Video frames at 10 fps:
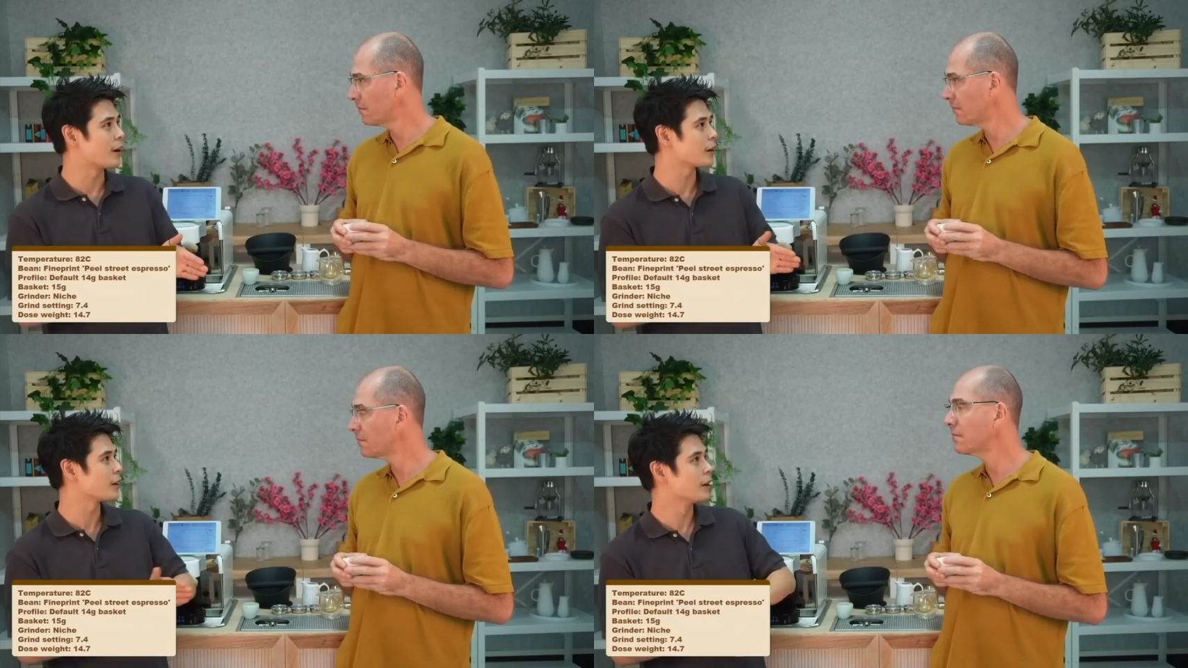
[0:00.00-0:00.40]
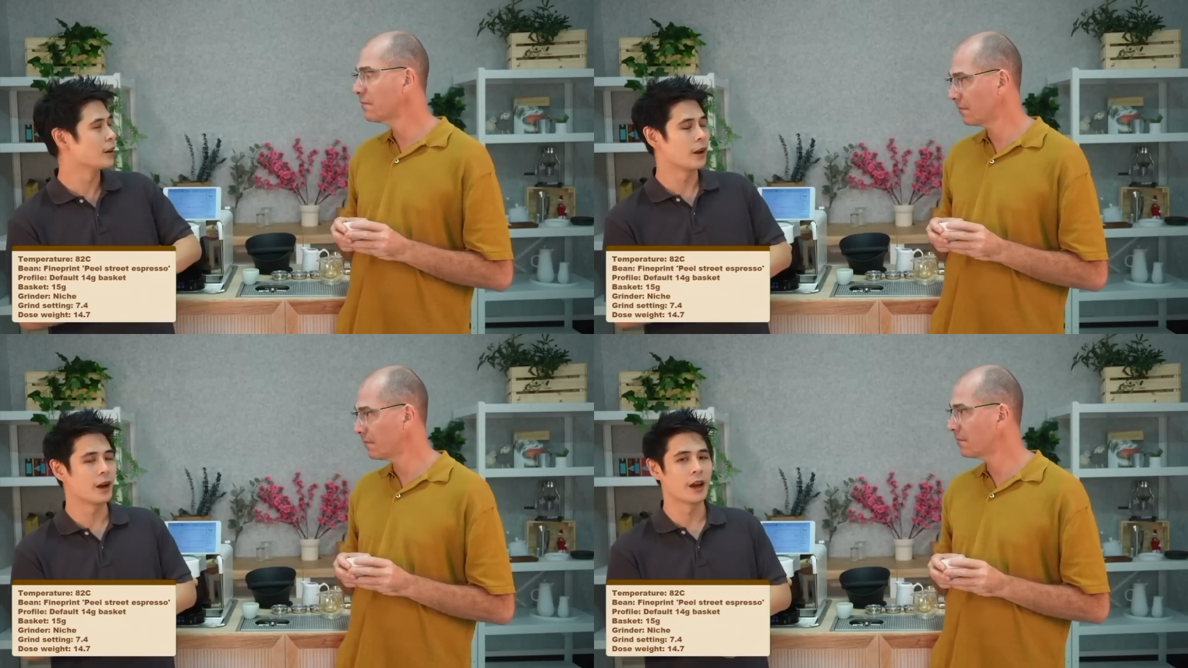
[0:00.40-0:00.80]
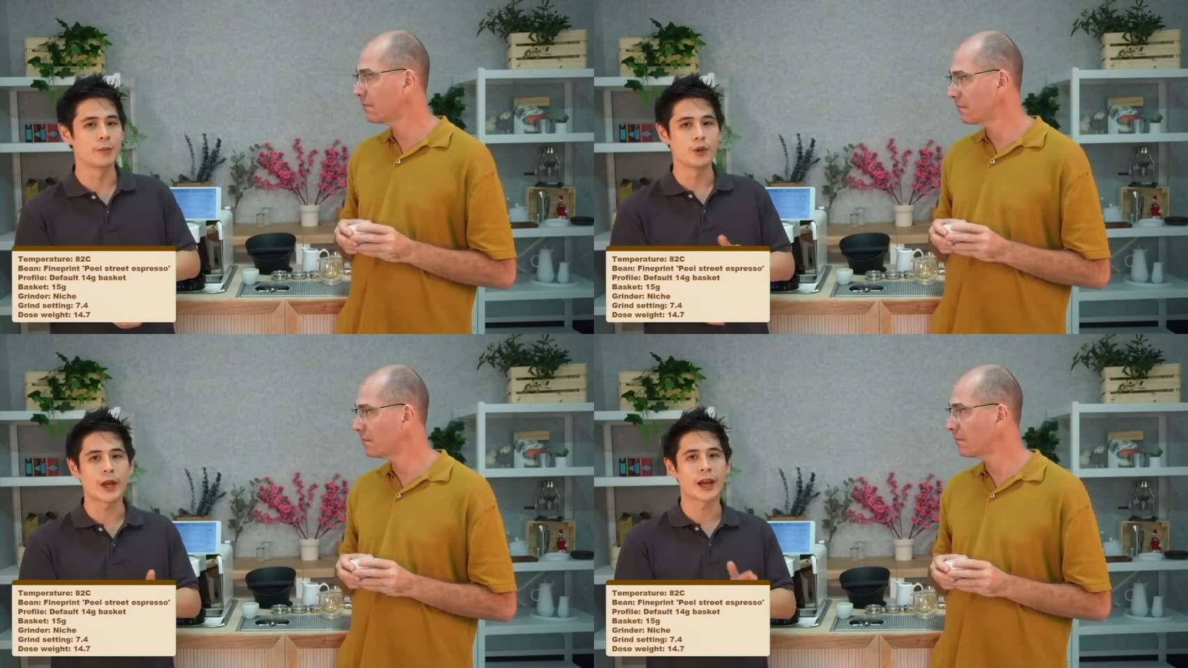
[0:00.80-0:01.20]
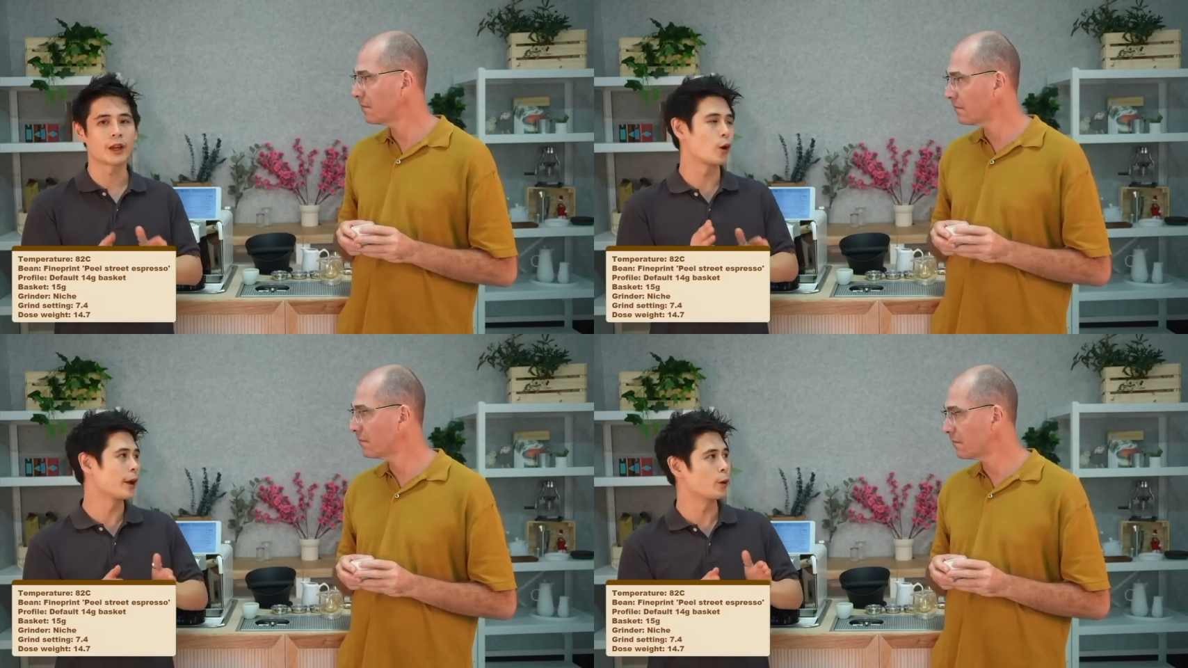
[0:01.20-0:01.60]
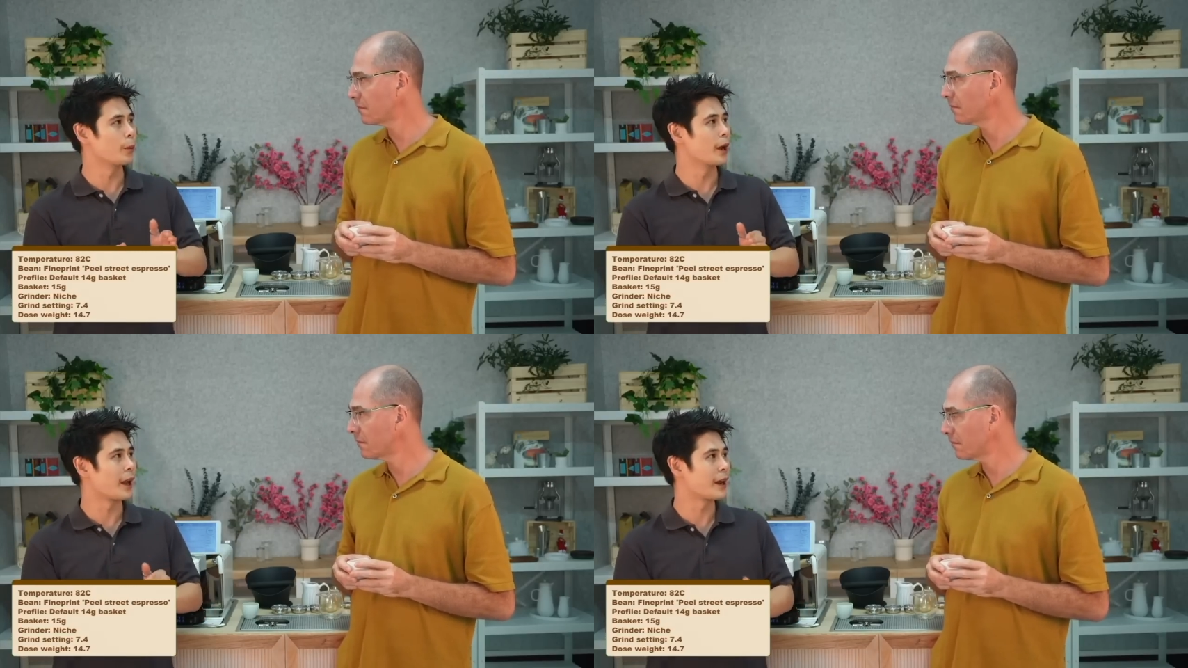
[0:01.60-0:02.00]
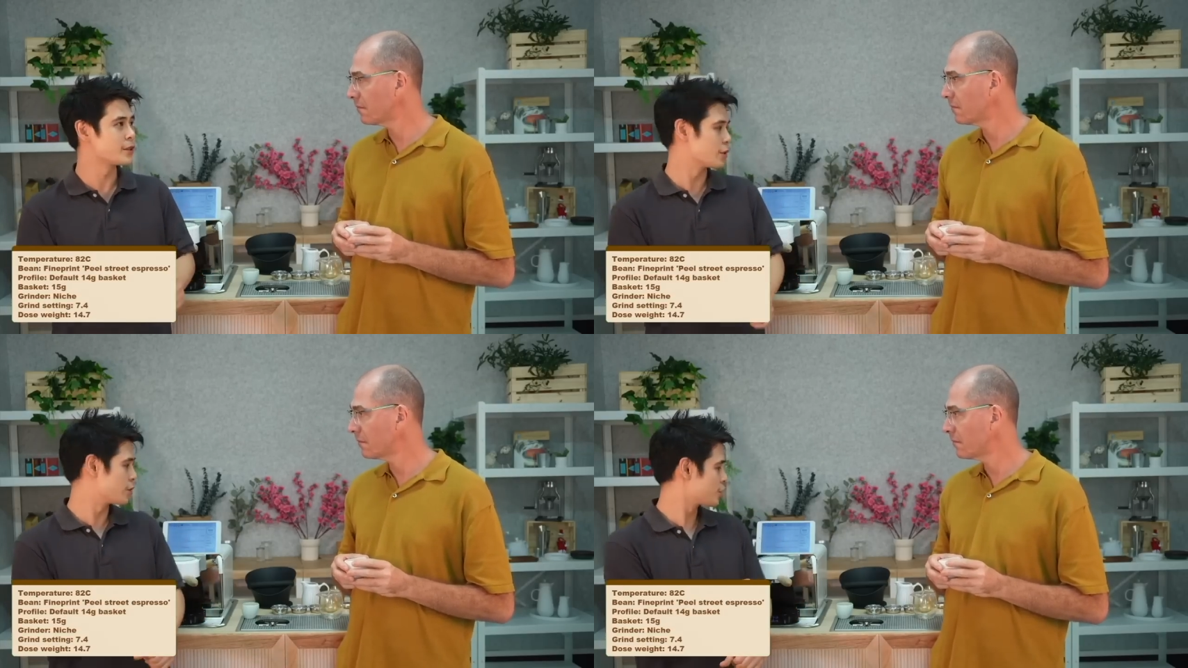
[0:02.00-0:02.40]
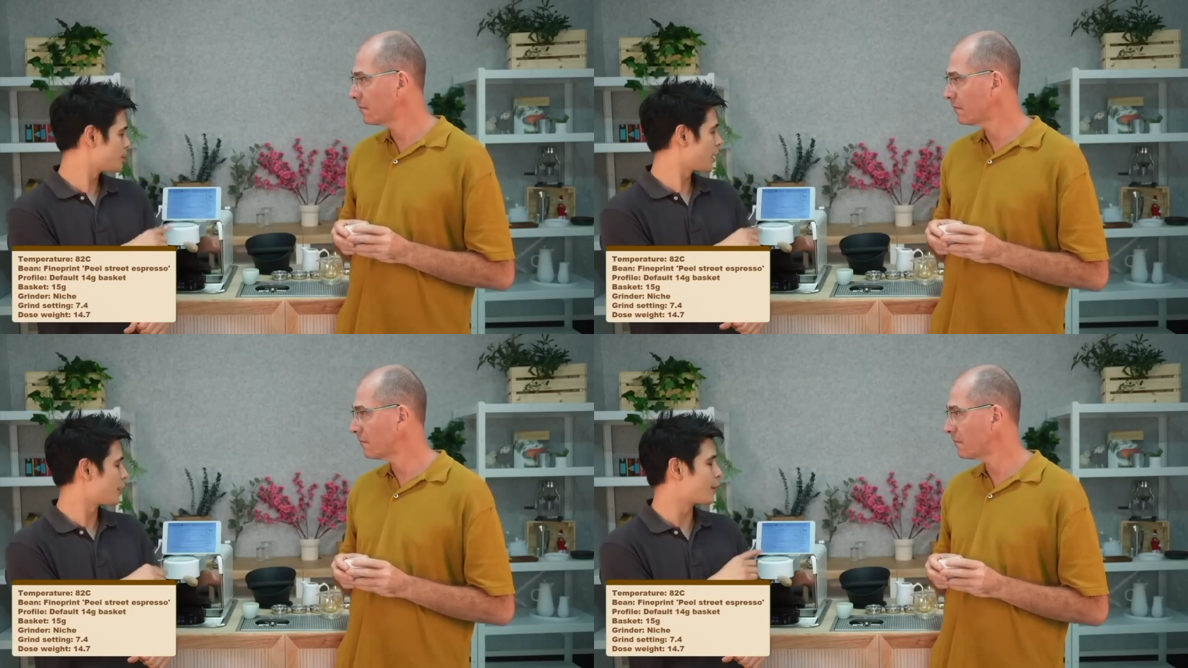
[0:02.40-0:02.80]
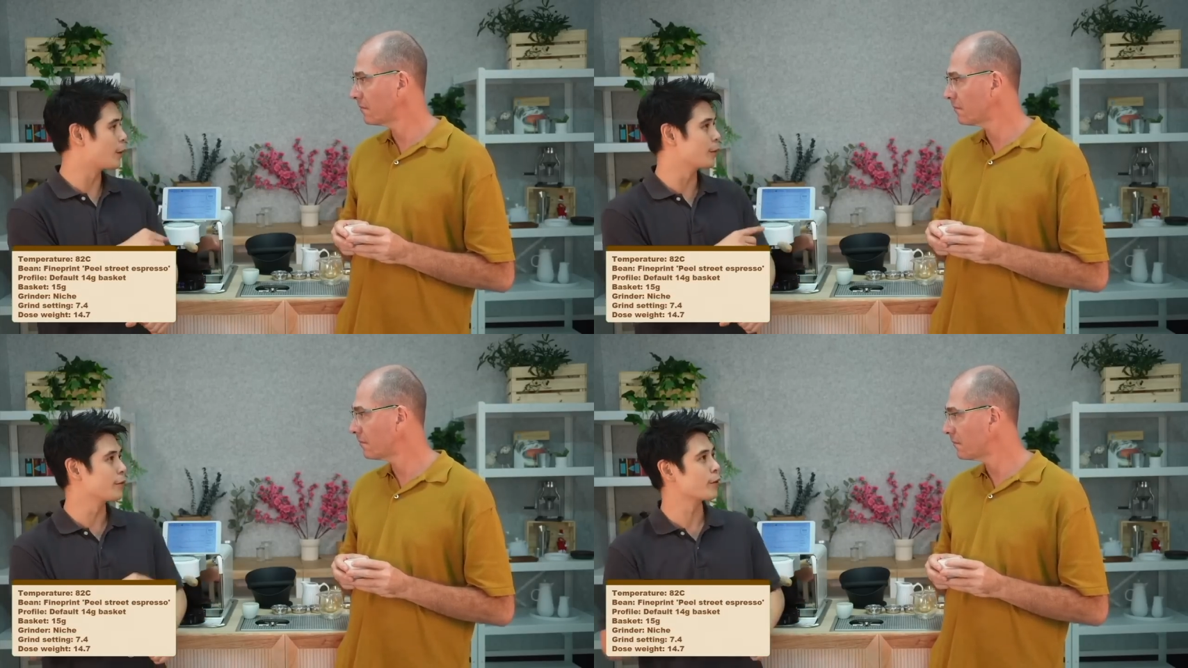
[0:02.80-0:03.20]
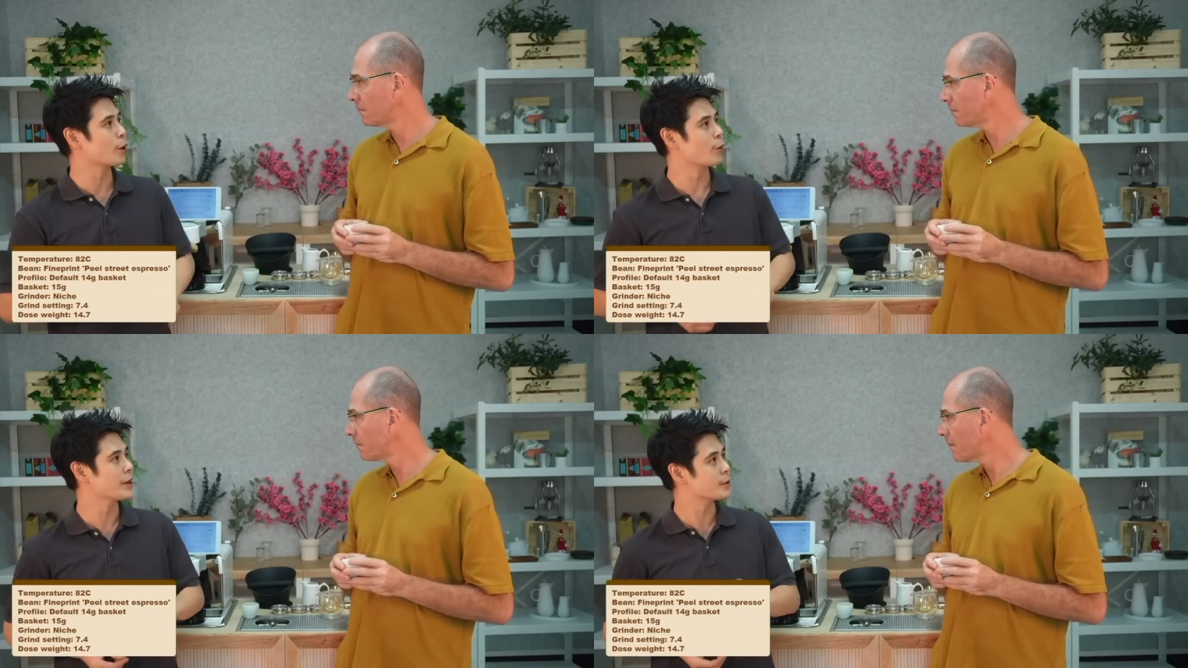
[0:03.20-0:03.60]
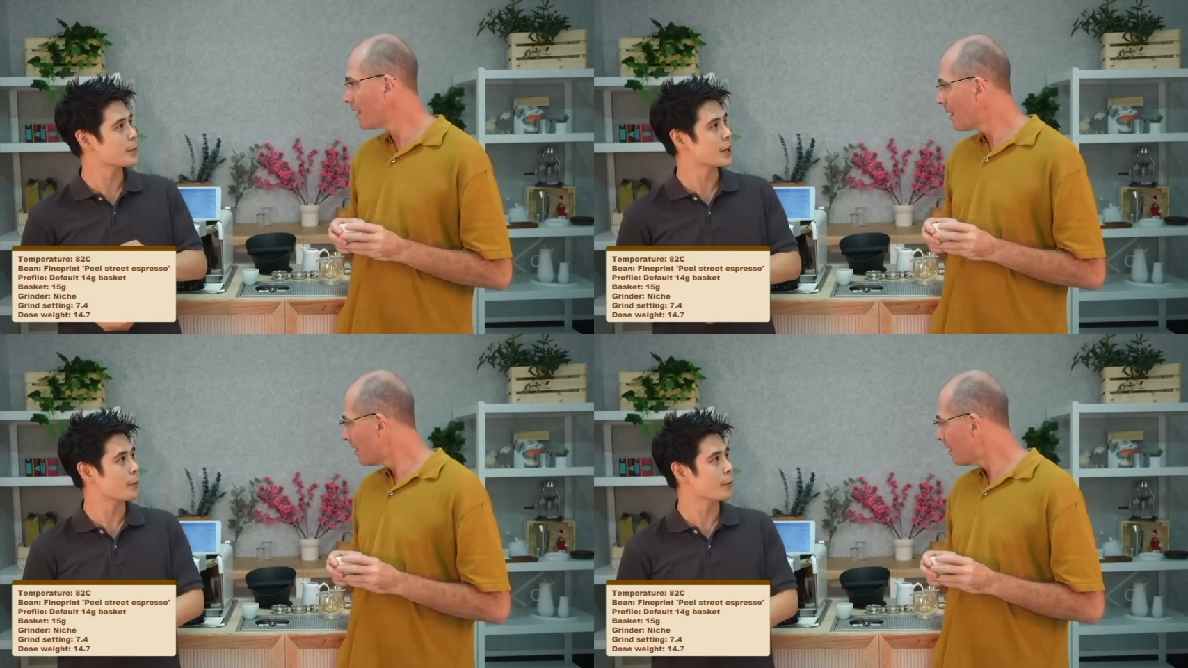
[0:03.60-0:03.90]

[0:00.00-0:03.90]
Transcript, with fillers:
Speaker 1: Mm-hmm. um, you can go a little bit lighter and just play around the flow rate to make it